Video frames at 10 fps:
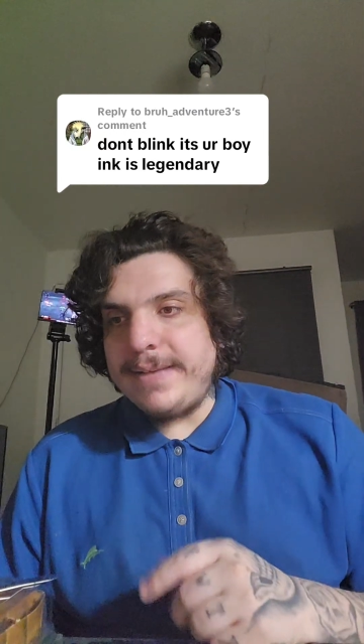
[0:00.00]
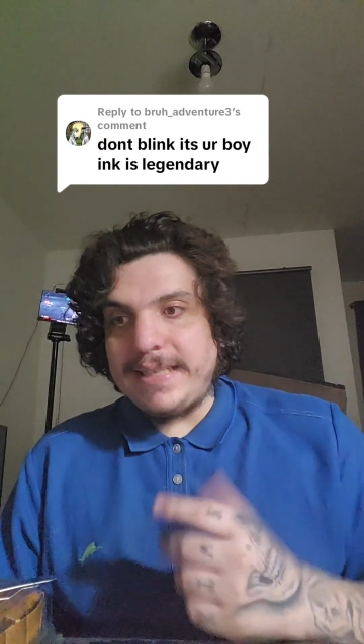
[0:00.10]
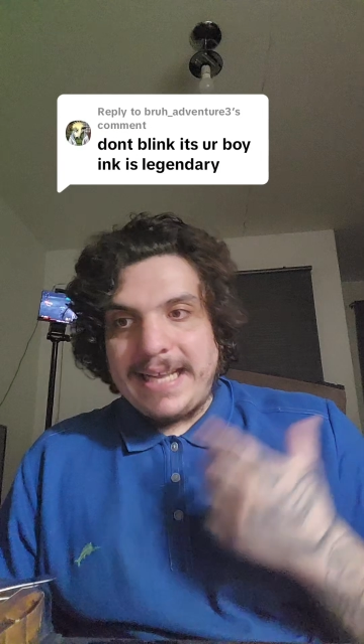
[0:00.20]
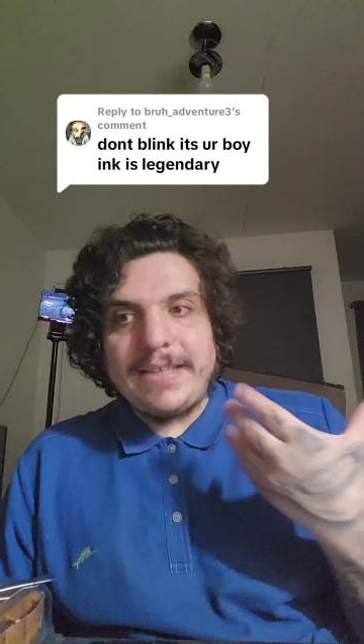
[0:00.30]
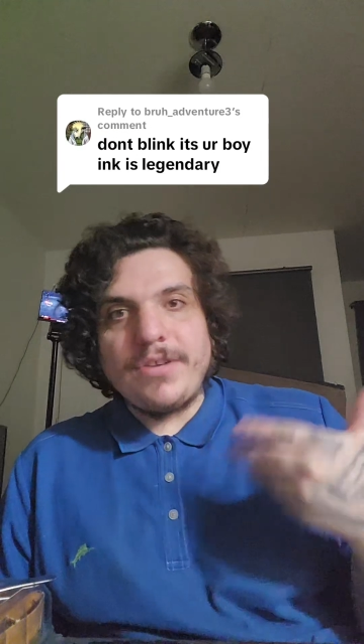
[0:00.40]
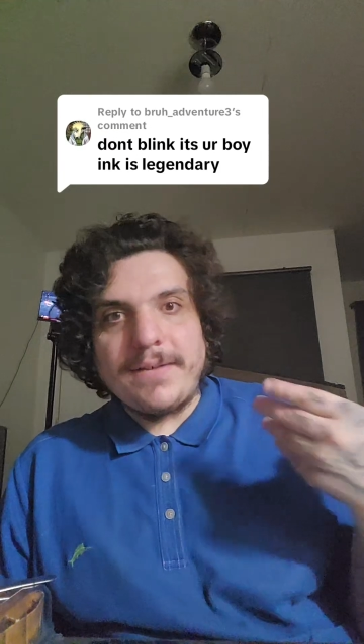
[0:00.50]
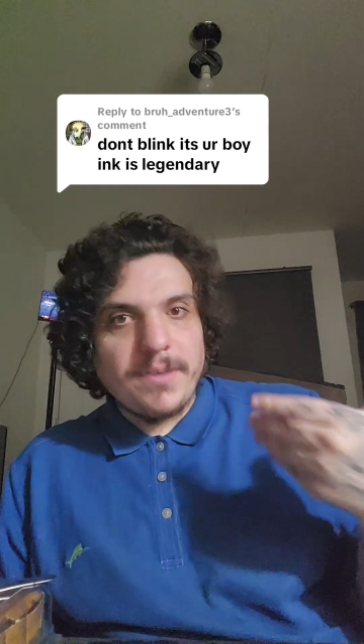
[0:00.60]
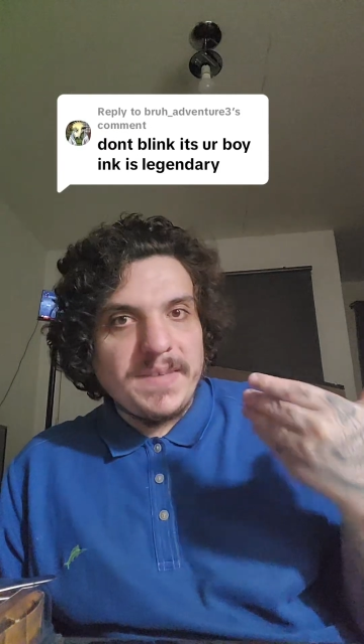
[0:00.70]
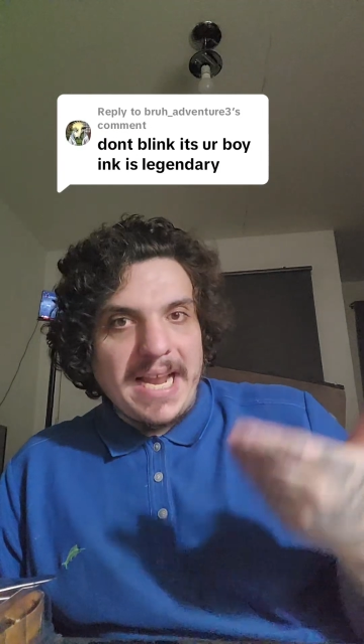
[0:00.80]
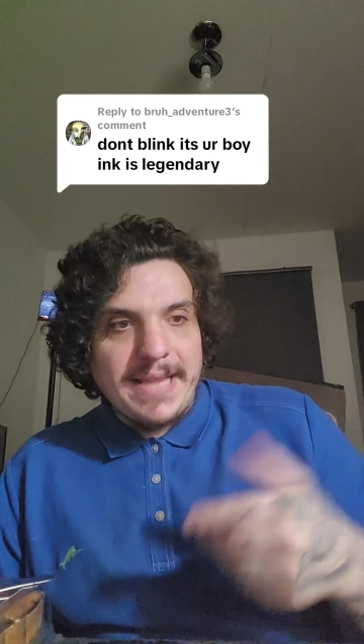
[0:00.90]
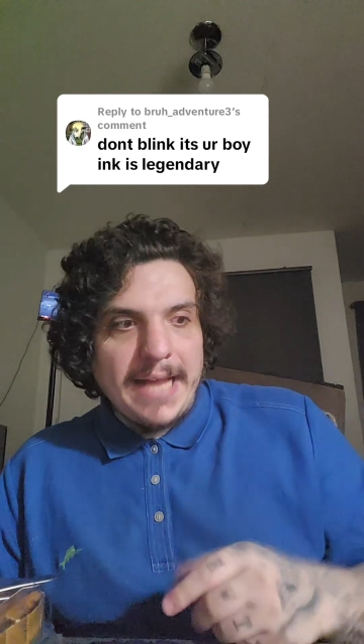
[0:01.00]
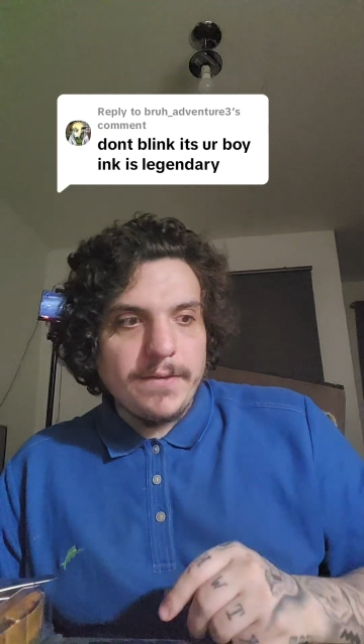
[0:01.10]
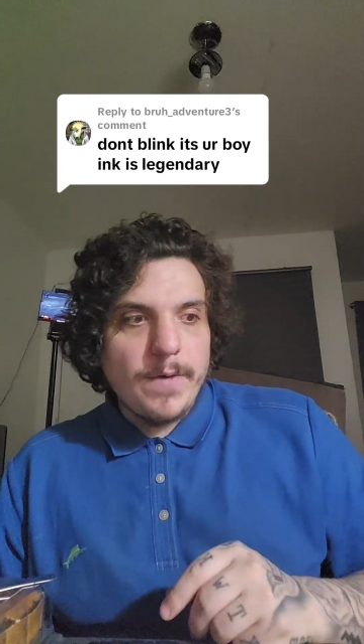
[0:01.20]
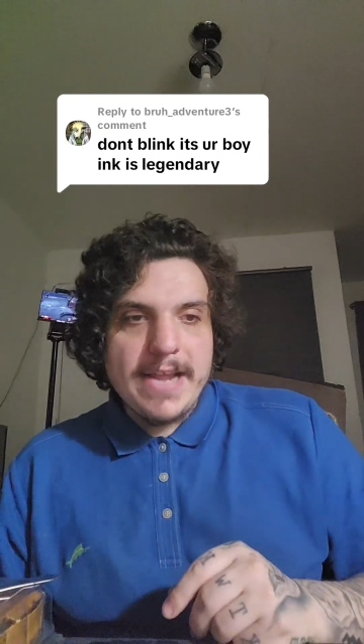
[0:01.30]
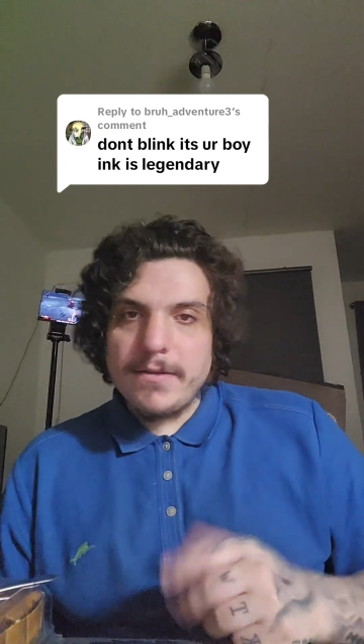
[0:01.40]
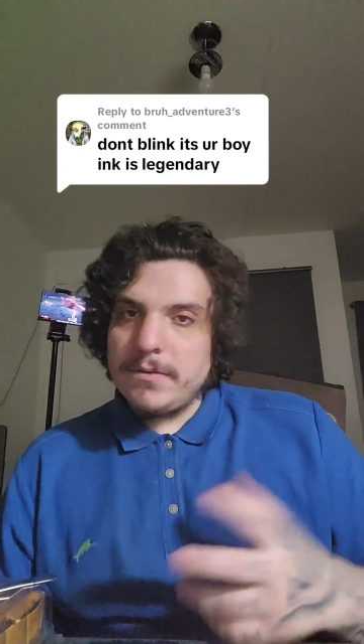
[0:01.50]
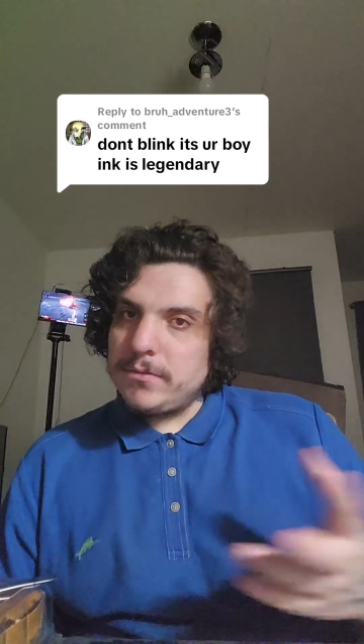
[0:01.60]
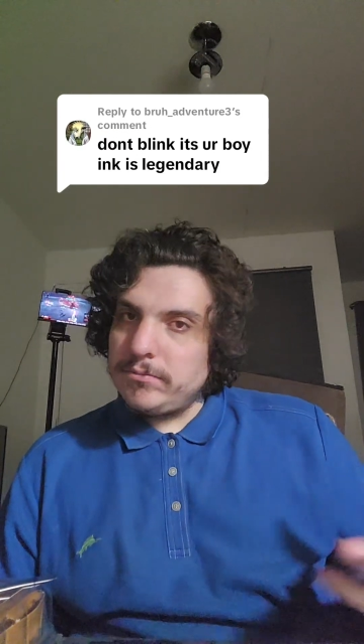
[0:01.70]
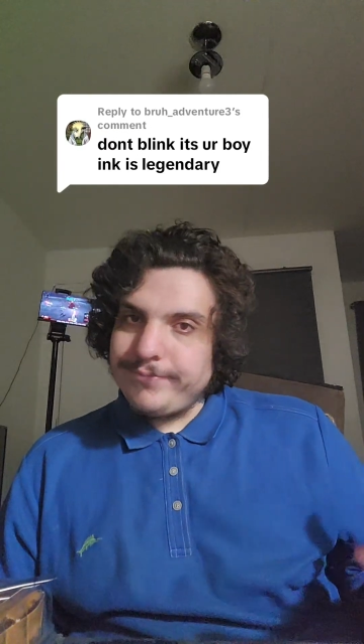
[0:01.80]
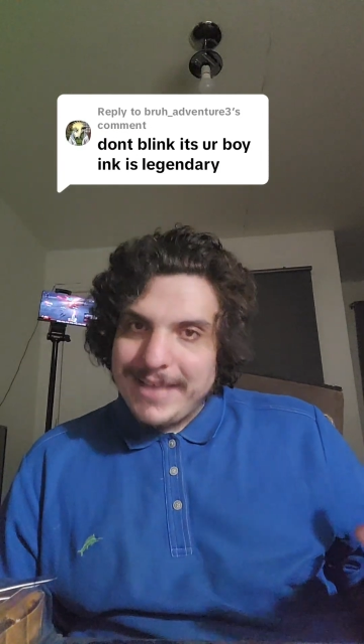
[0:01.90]
Is it nice that you have something like that, right?
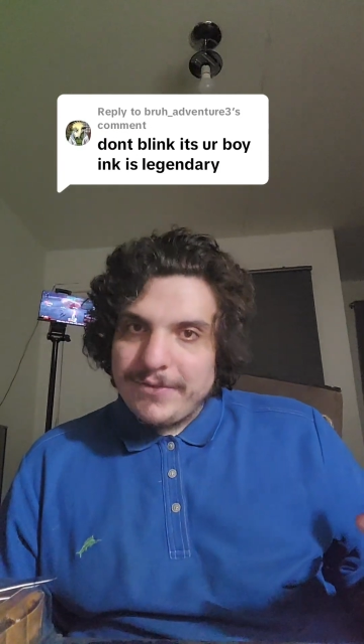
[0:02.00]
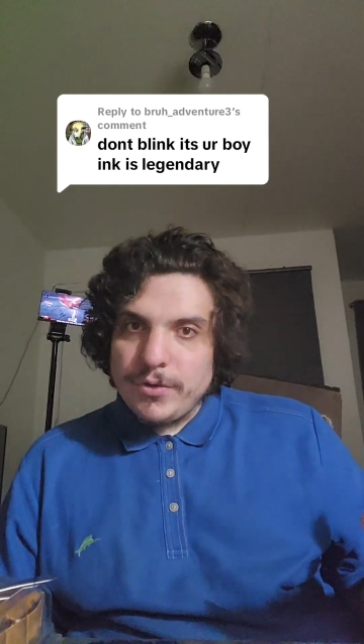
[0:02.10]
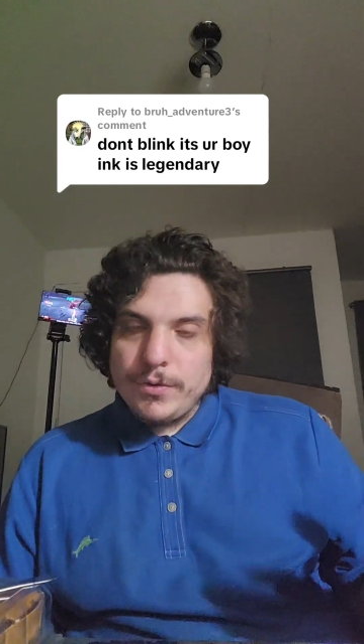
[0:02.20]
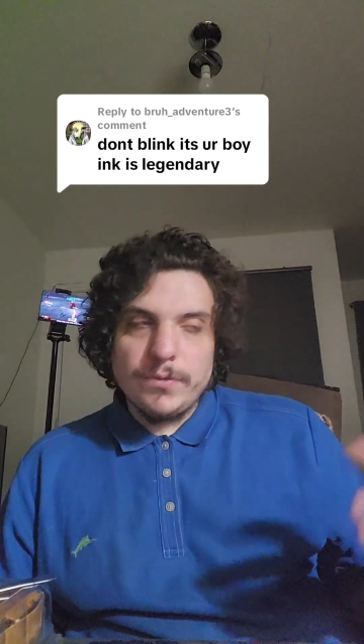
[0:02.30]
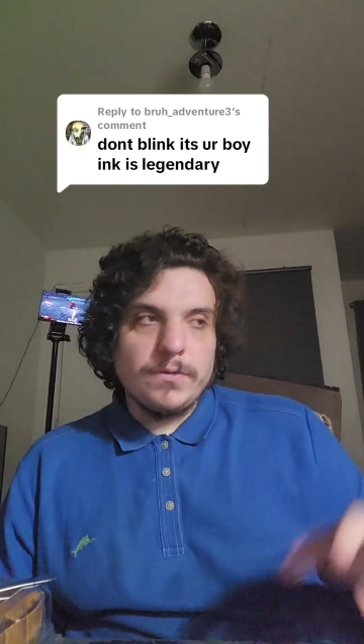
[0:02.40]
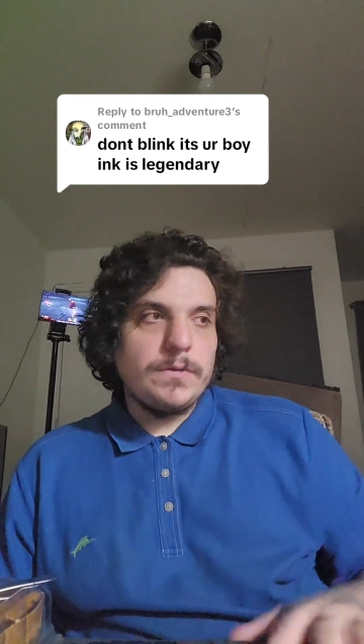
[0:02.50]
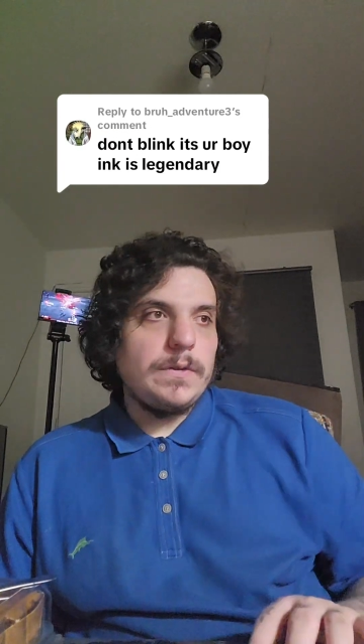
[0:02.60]
Yes, you do.